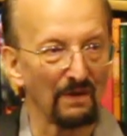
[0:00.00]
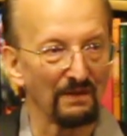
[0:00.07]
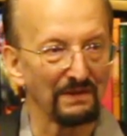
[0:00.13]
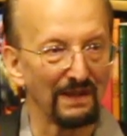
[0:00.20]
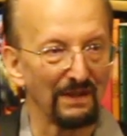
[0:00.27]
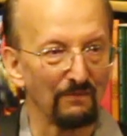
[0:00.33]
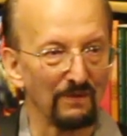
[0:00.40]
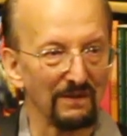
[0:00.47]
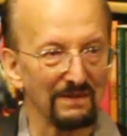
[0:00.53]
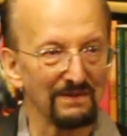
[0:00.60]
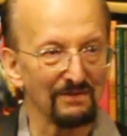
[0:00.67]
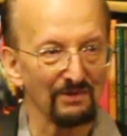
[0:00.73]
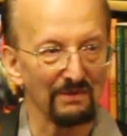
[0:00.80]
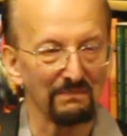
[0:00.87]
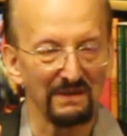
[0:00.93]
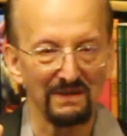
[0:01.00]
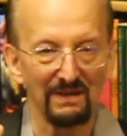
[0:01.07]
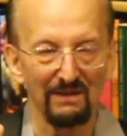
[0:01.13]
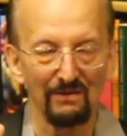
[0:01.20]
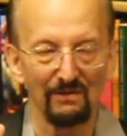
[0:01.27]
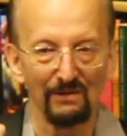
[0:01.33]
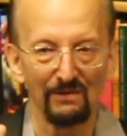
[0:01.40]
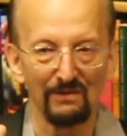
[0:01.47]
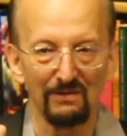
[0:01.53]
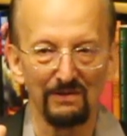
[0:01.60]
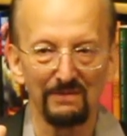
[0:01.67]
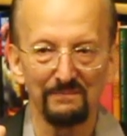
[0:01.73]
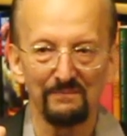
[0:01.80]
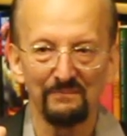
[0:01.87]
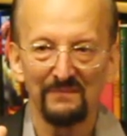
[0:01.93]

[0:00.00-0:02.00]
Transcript: what thou wilt shall be the whole law."